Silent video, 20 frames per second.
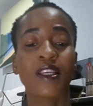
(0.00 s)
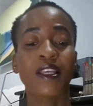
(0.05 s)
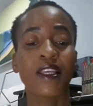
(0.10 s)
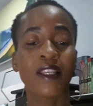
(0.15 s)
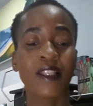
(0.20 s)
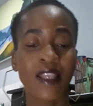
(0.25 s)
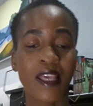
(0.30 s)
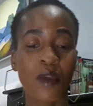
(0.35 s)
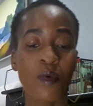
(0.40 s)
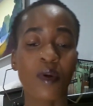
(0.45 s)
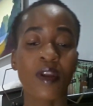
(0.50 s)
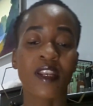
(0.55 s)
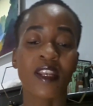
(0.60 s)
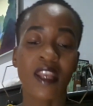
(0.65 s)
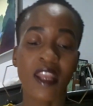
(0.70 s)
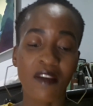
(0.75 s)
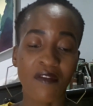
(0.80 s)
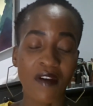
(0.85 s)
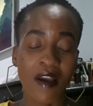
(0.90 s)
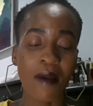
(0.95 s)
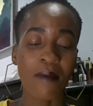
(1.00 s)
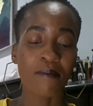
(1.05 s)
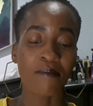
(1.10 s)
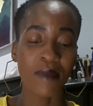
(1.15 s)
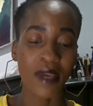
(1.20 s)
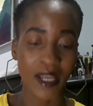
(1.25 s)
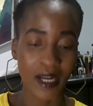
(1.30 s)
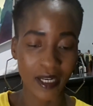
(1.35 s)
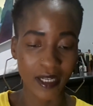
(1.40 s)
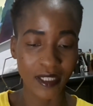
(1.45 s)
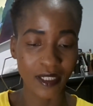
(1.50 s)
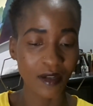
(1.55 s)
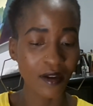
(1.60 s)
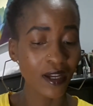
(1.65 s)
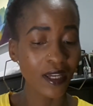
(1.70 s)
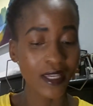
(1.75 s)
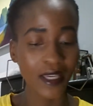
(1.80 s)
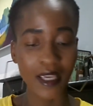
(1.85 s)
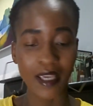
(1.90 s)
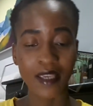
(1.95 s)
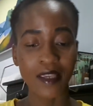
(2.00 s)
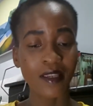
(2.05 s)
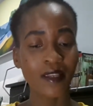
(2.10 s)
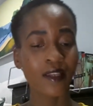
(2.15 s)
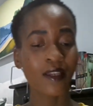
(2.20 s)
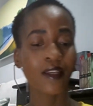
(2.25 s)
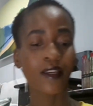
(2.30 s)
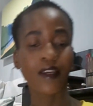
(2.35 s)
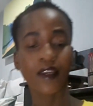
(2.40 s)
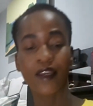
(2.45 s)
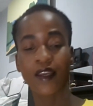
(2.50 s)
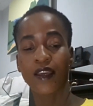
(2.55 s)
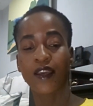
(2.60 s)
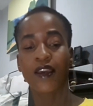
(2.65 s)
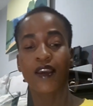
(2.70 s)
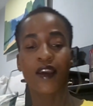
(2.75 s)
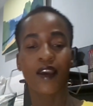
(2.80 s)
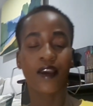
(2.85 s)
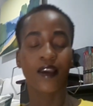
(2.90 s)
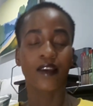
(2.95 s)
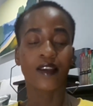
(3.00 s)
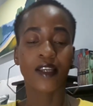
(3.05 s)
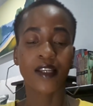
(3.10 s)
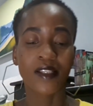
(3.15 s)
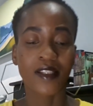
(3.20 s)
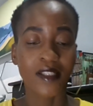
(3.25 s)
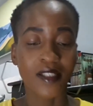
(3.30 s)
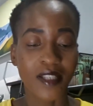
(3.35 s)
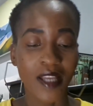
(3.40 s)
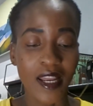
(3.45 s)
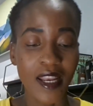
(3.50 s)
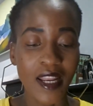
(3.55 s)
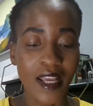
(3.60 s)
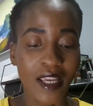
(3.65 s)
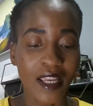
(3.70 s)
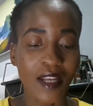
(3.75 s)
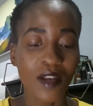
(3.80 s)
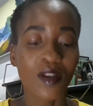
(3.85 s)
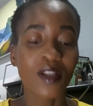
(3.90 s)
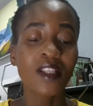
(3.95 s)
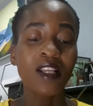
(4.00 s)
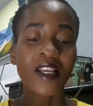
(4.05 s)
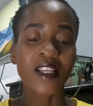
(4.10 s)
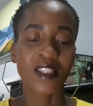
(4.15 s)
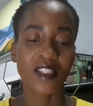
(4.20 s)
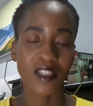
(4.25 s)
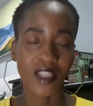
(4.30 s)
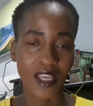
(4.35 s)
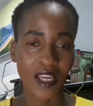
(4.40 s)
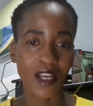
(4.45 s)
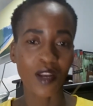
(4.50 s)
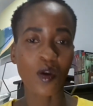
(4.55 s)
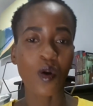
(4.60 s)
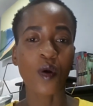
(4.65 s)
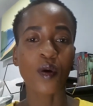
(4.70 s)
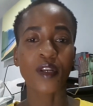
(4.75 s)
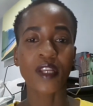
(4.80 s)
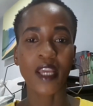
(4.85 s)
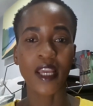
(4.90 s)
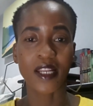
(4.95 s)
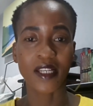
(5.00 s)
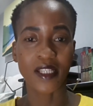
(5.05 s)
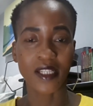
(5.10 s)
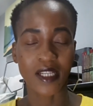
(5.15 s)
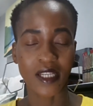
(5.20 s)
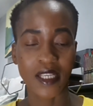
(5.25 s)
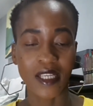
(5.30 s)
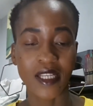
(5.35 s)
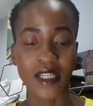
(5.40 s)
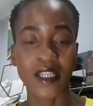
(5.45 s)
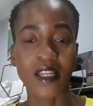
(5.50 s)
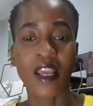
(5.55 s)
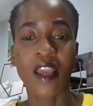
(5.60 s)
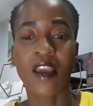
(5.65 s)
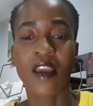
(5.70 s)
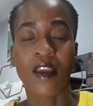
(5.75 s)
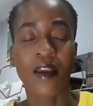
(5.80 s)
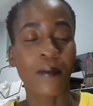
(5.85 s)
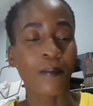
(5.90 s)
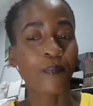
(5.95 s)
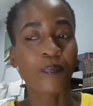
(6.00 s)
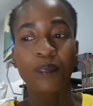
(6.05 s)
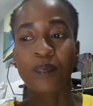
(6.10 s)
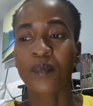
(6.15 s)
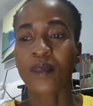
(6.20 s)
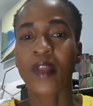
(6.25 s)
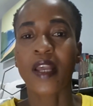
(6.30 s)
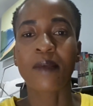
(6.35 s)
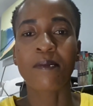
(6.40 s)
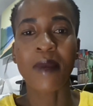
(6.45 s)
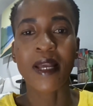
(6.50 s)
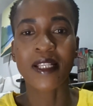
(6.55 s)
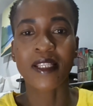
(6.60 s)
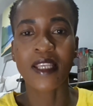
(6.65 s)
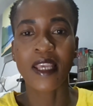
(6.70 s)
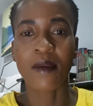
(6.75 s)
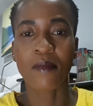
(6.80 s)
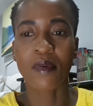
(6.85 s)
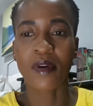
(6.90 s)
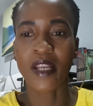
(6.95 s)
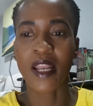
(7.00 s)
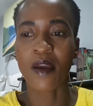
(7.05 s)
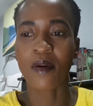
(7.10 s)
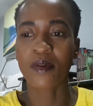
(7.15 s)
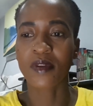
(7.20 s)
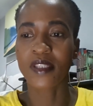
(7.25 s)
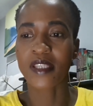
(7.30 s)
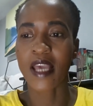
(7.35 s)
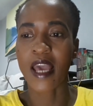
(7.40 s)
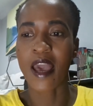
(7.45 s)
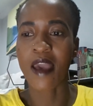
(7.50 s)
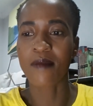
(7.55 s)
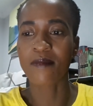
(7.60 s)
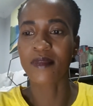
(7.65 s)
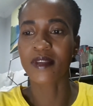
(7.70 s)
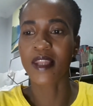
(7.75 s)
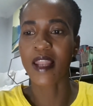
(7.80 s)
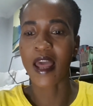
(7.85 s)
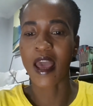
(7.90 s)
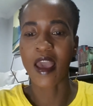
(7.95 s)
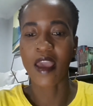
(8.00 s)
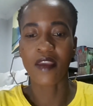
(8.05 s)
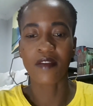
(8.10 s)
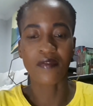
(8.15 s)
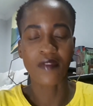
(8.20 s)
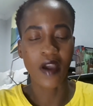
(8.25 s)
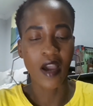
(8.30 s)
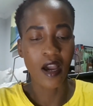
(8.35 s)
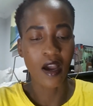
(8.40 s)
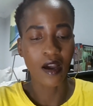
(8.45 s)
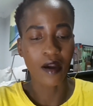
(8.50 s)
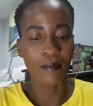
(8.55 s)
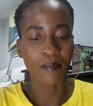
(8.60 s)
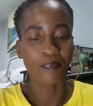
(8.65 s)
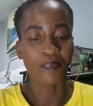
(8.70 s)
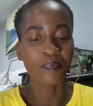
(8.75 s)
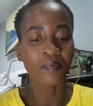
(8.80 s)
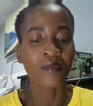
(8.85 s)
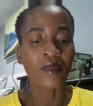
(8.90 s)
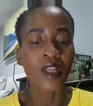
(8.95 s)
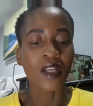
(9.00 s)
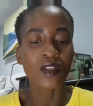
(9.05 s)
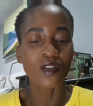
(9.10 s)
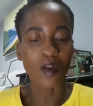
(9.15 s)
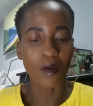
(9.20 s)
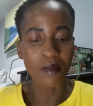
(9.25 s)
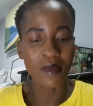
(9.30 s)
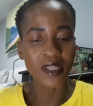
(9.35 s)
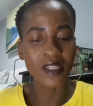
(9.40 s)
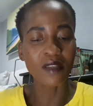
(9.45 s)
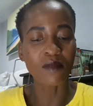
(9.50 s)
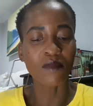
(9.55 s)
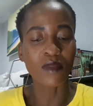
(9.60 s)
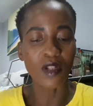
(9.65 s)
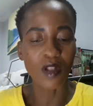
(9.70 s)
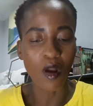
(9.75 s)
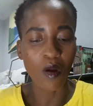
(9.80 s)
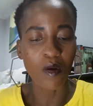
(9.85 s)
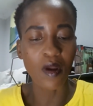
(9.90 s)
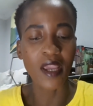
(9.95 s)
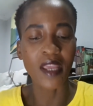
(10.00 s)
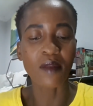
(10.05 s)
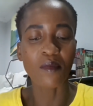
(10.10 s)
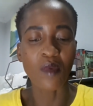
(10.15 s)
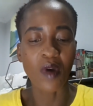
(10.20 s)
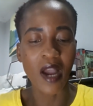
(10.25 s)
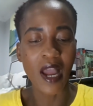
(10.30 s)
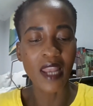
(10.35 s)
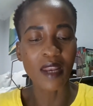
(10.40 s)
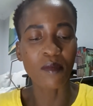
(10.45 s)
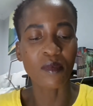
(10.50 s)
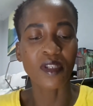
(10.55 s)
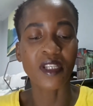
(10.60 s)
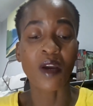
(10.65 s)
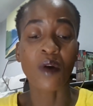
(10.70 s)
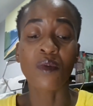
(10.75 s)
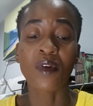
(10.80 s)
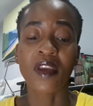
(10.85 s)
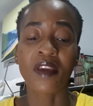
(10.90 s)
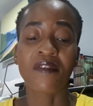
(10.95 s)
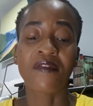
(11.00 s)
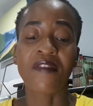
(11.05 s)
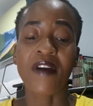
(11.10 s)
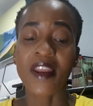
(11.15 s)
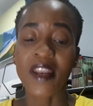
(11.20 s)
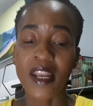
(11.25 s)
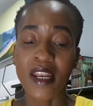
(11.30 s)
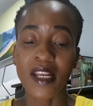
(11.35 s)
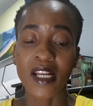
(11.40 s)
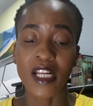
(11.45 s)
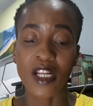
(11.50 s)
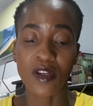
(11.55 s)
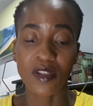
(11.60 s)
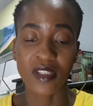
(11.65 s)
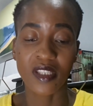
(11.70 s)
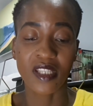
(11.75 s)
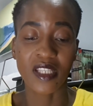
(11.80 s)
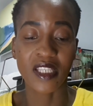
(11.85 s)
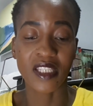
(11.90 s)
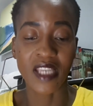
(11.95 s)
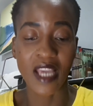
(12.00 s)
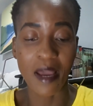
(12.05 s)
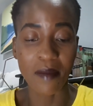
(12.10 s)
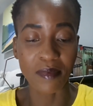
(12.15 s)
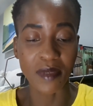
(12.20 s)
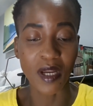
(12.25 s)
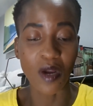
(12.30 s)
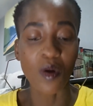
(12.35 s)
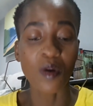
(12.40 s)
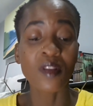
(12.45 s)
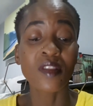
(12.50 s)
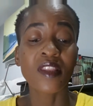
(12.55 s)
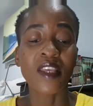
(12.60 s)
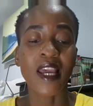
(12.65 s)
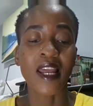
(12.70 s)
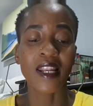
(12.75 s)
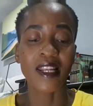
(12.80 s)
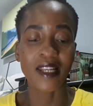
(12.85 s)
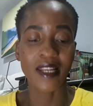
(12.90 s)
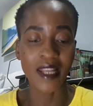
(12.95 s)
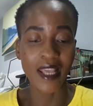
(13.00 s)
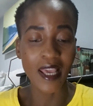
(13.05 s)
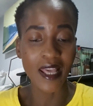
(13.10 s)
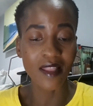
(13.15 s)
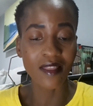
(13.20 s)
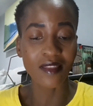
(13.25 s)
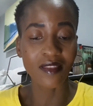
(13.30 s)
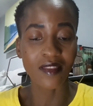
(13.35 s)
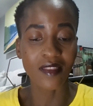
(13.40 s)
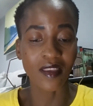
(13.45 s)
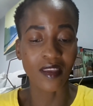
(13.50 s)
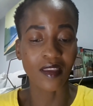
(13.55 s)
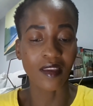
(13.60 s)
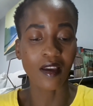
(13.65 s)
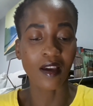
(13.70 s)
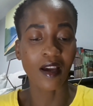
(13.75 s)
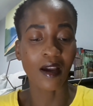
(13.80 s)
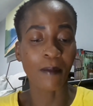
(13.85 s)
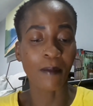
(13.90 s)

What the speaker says: they were never married. Okay. Let us carry on and read, but table now with Times Life, Somizi Mhlongo and Mohale Motaung have finally closed the chapter on their lengthy,